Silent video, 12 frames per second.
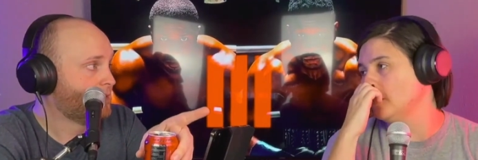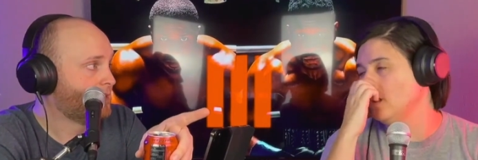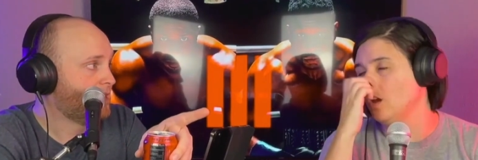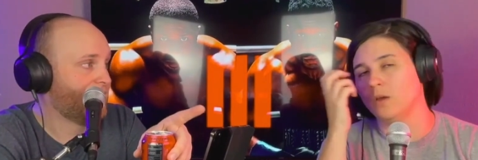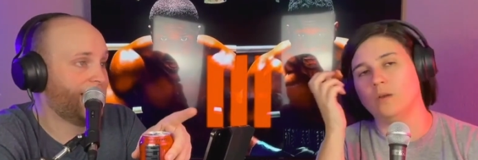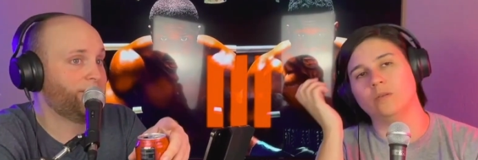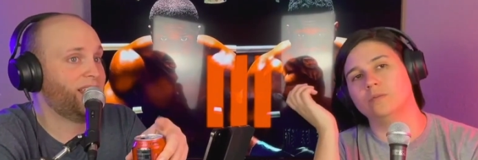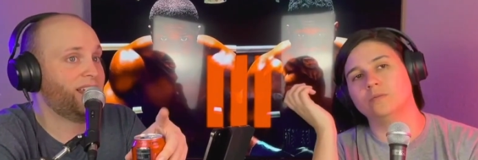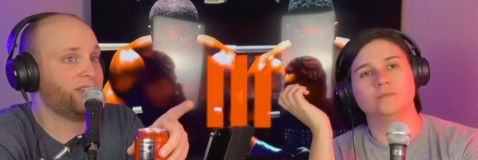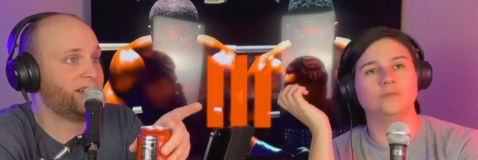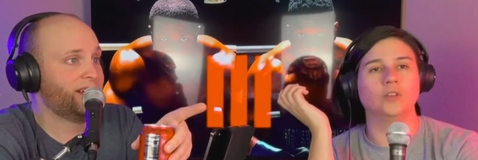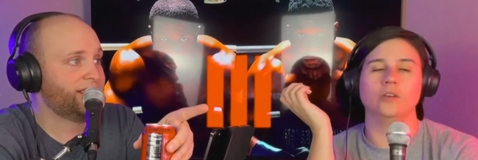Speaker 1: No, like I'm
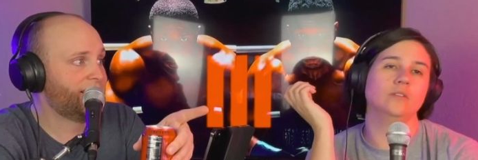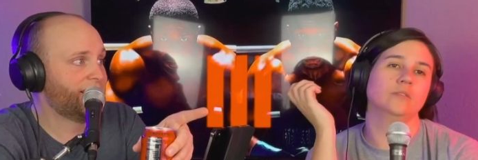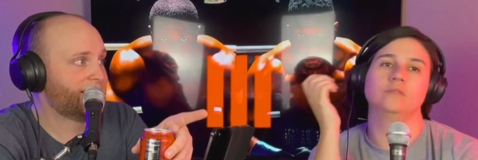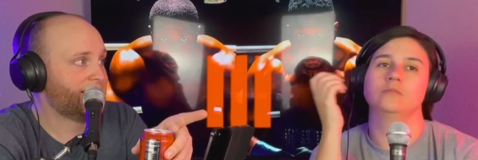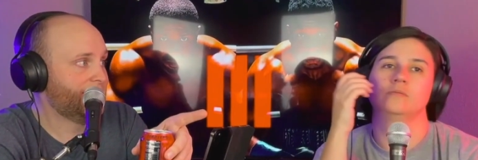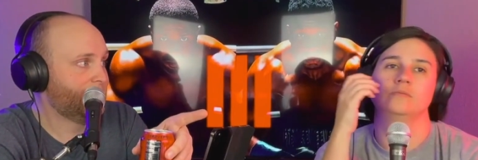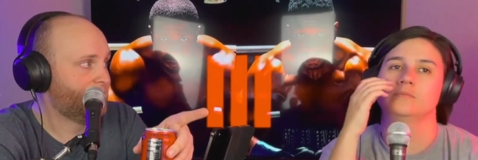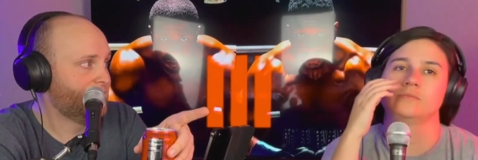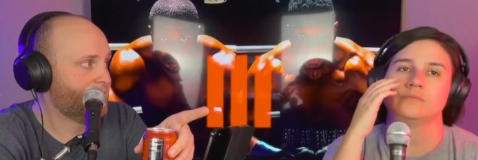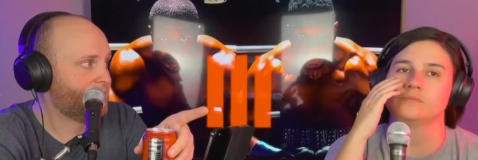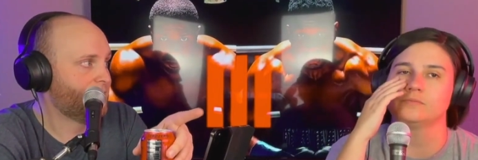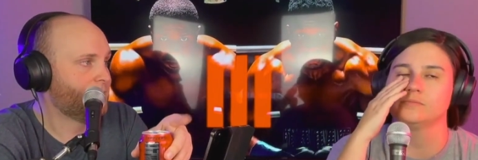definitely not no. deducting any
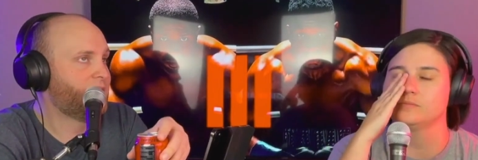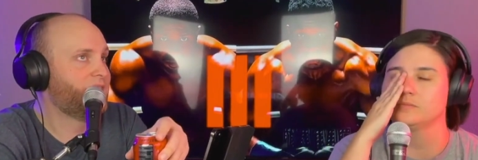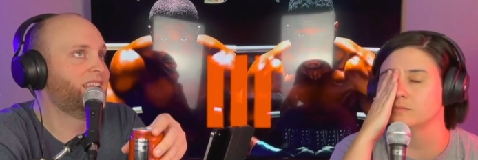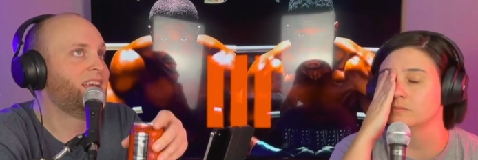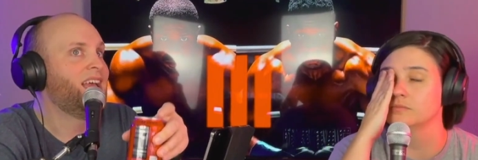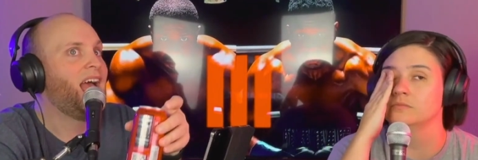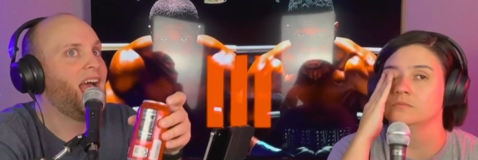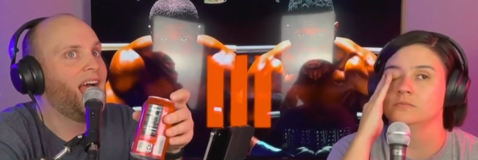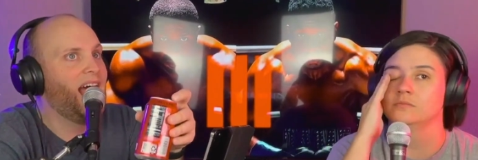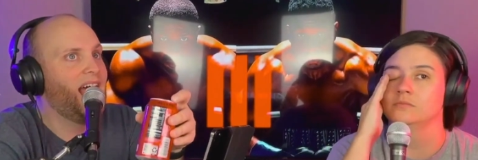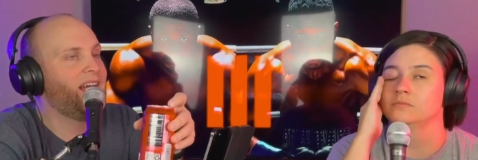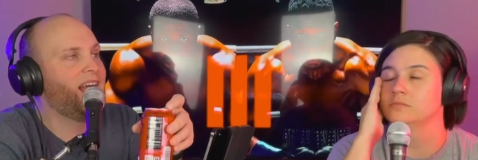points for it, but
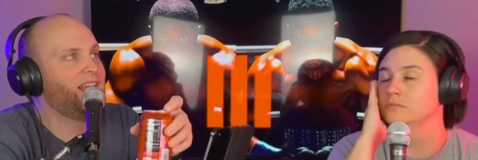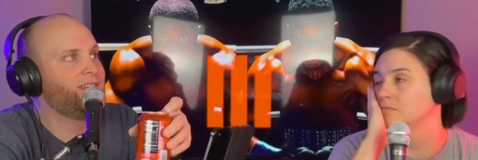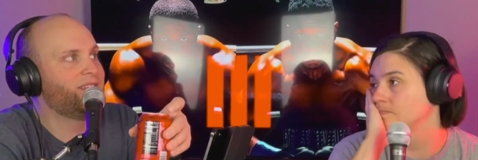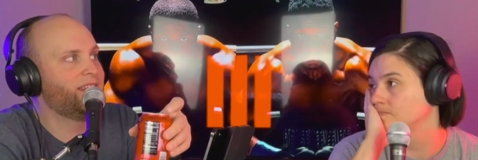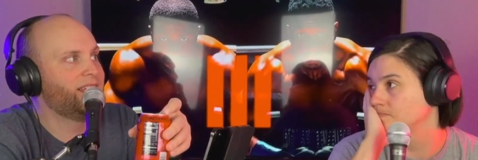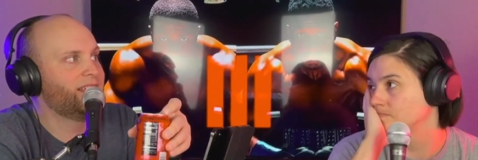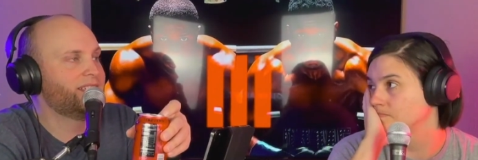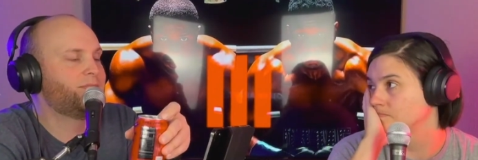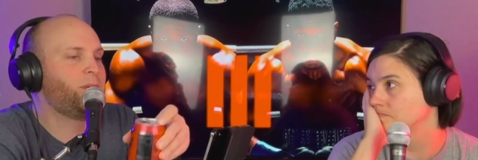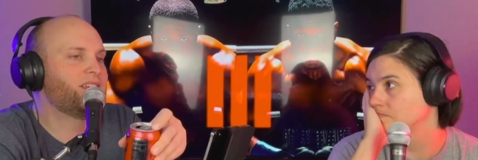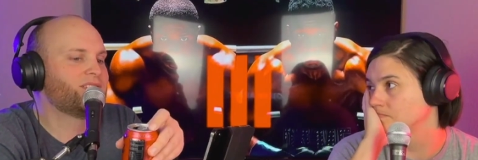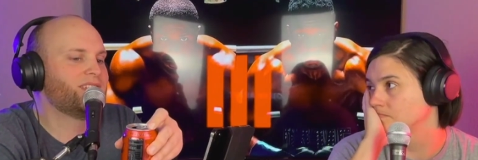I, I do think,
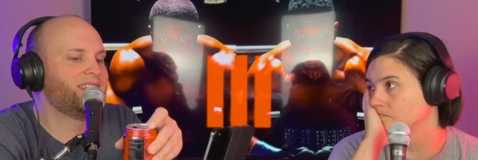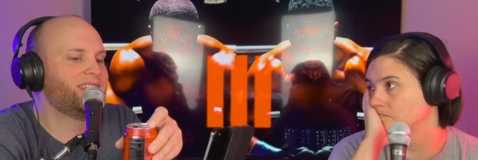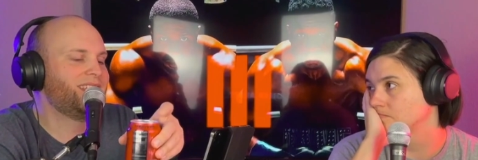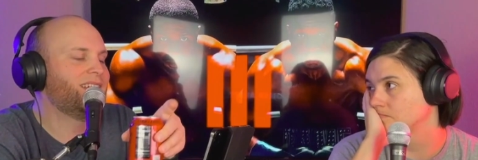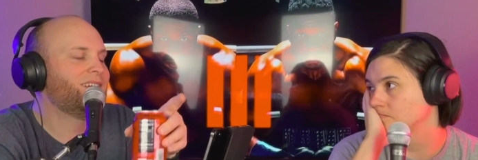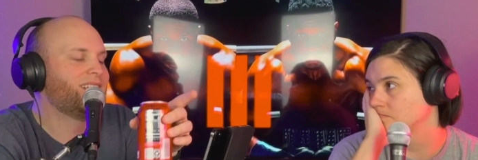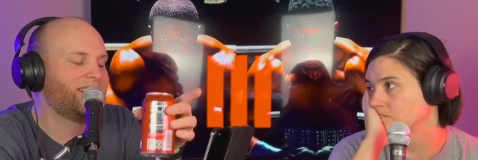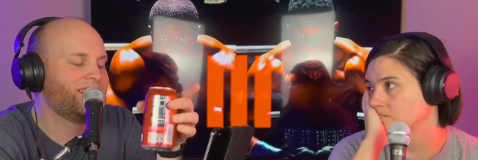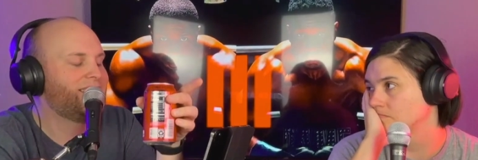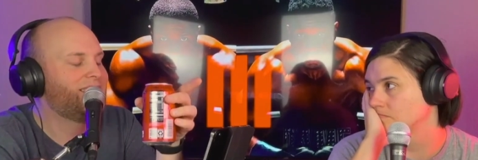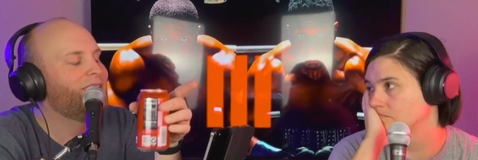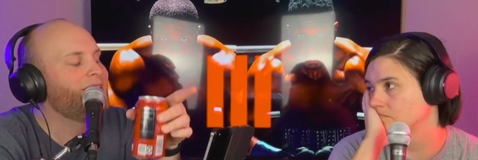especially the
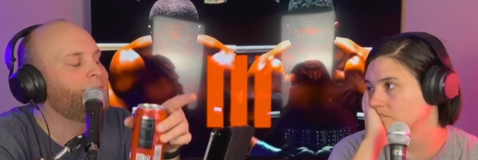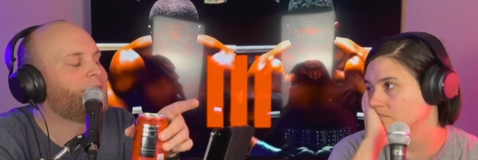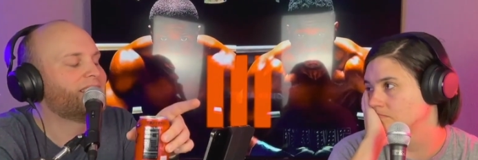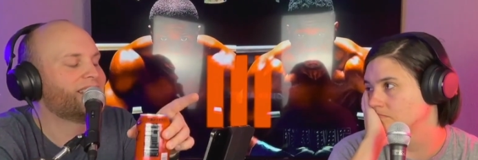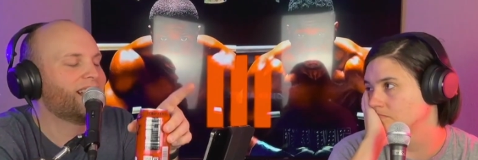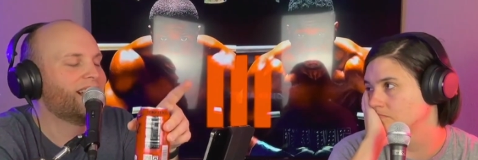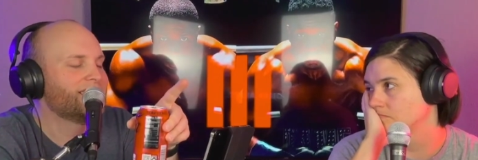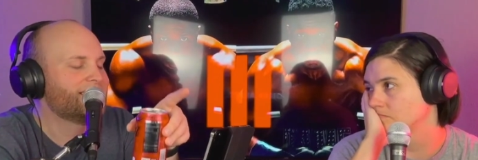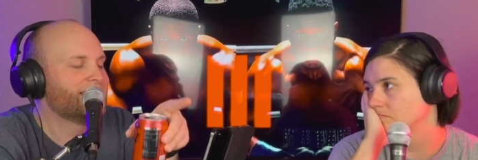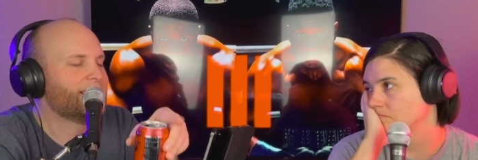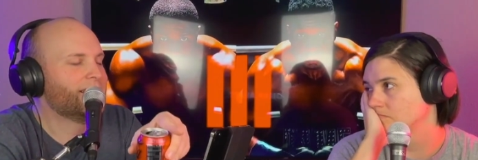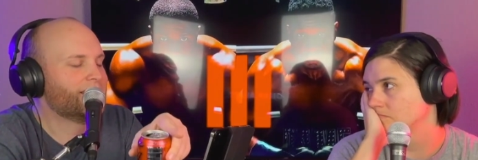the only part that kind of
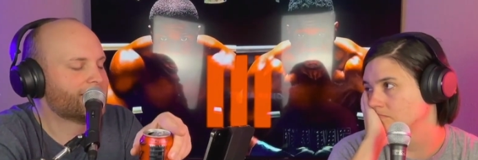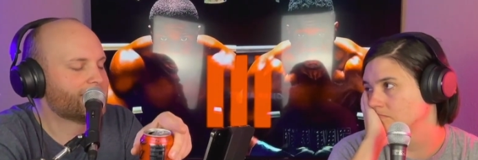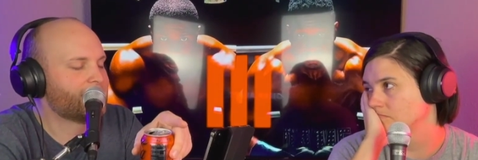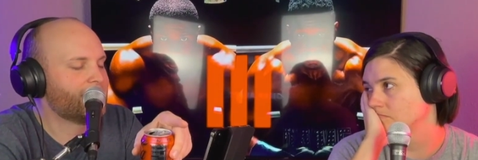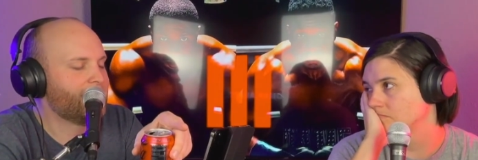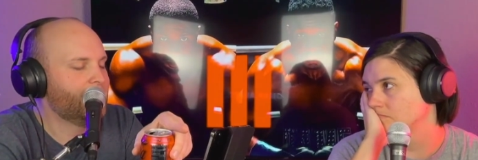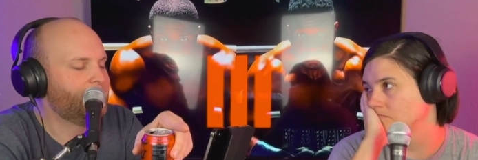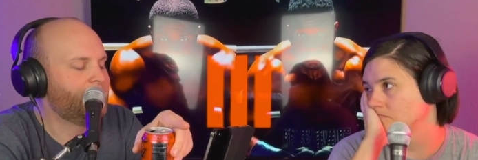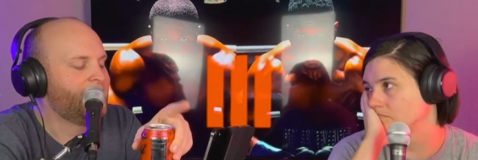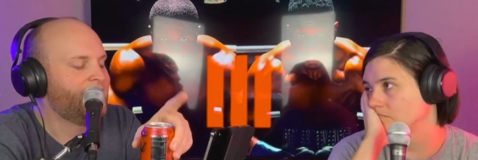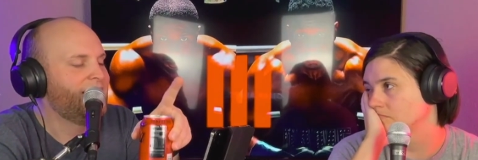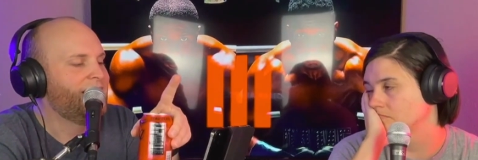stuck out like a sore thumb
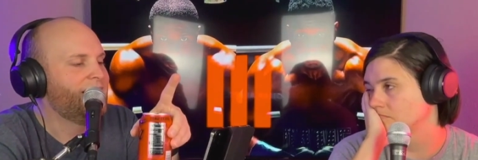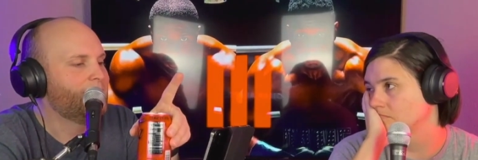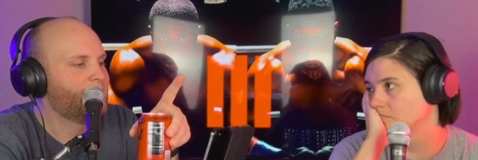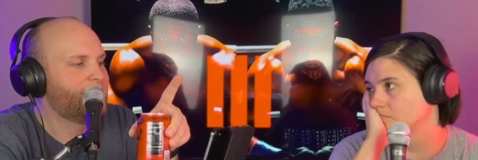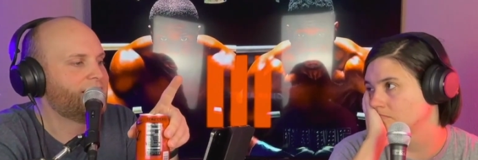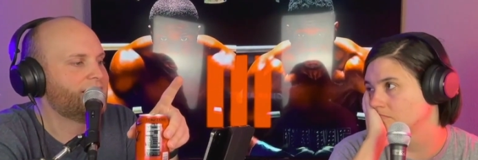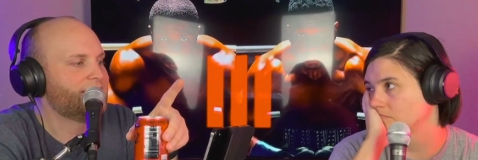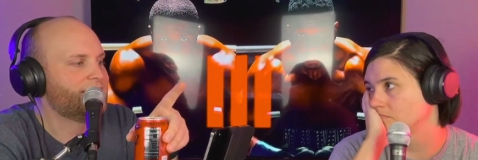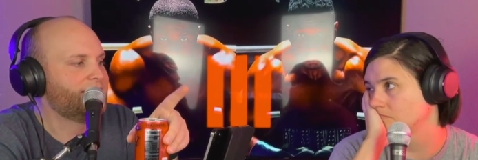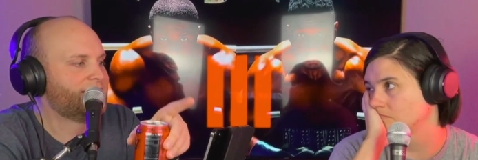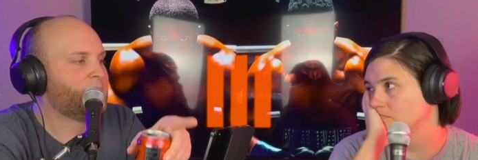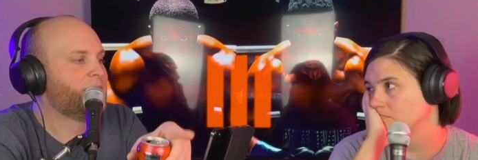
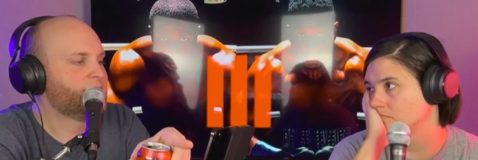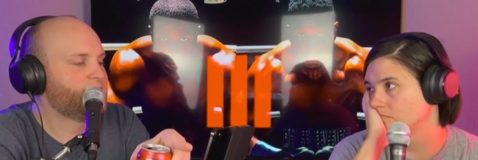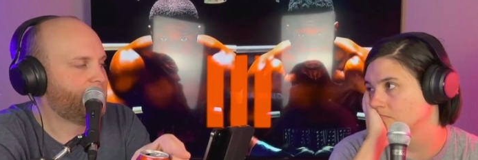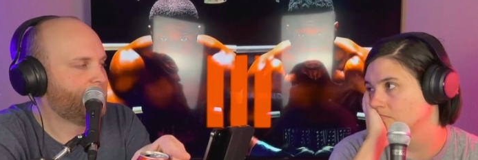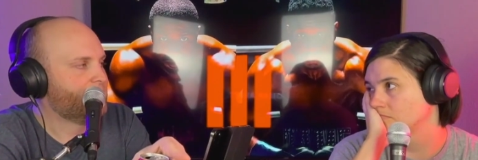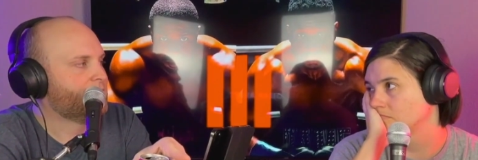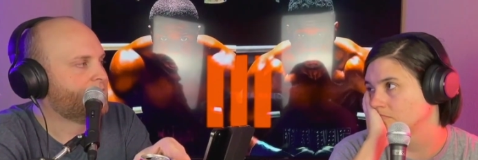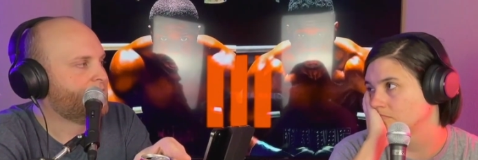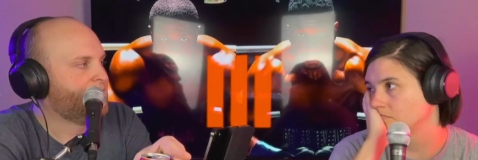was his mom's funeral.